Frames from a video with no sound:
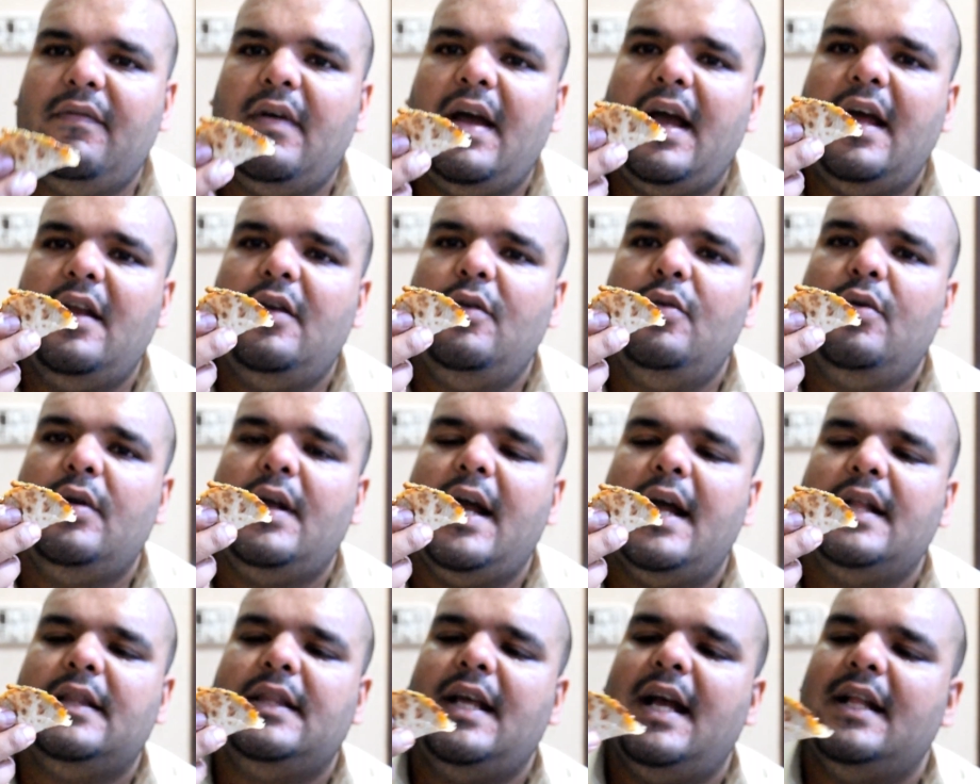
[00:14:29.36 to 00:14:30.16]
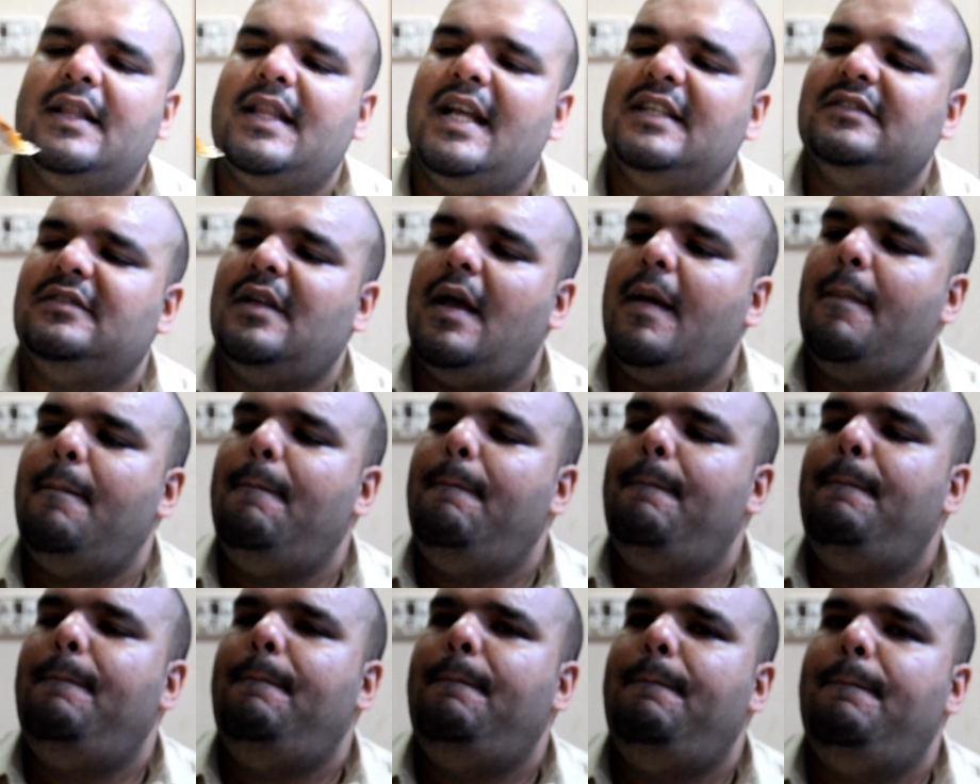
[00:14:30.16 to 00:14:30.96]
a look at that. That's a
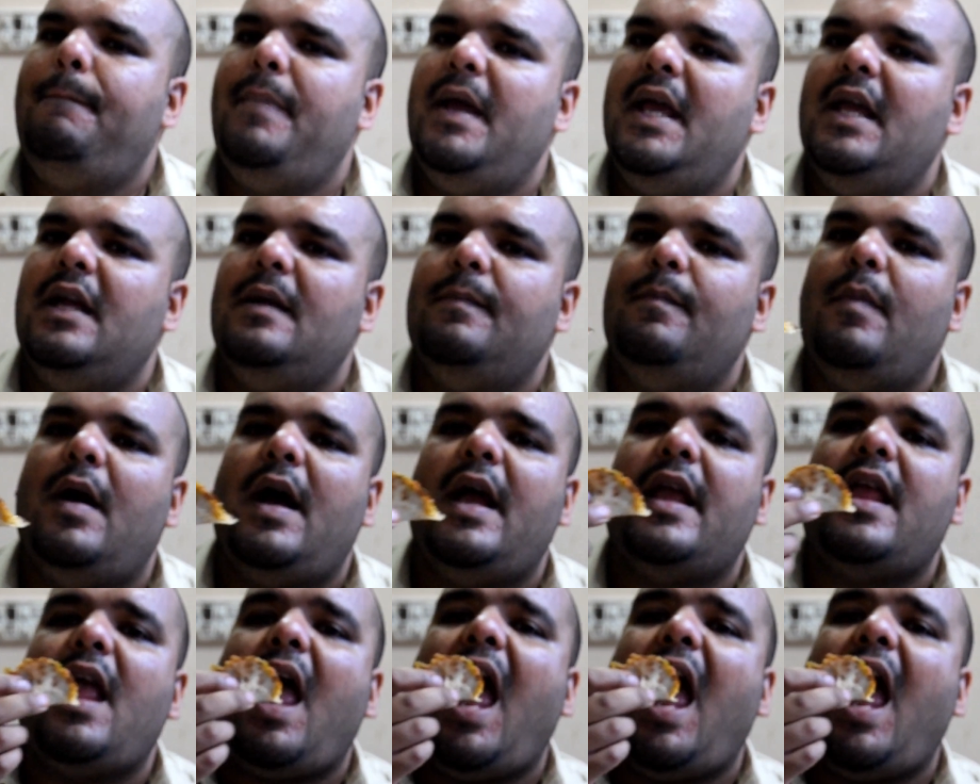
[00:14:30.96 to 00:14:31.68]
big bite.